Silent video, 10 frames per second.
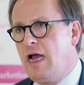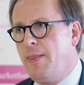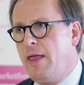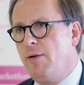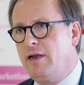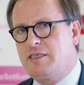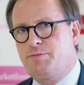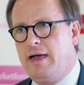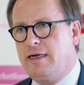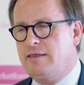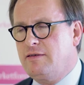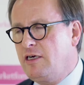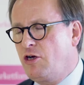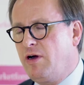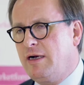and they will expect
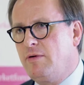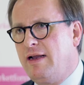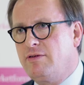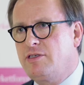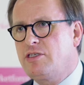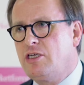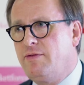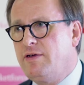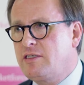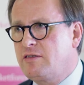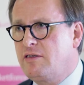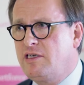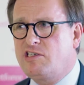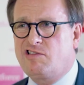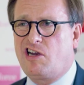incredible levels of service that
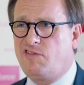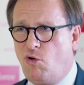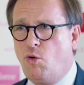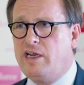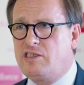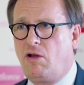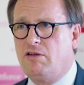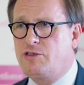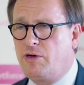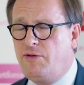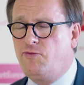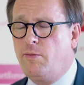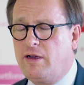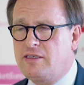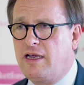is kind of always on
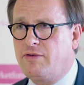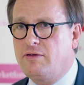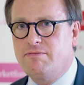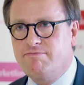24/7.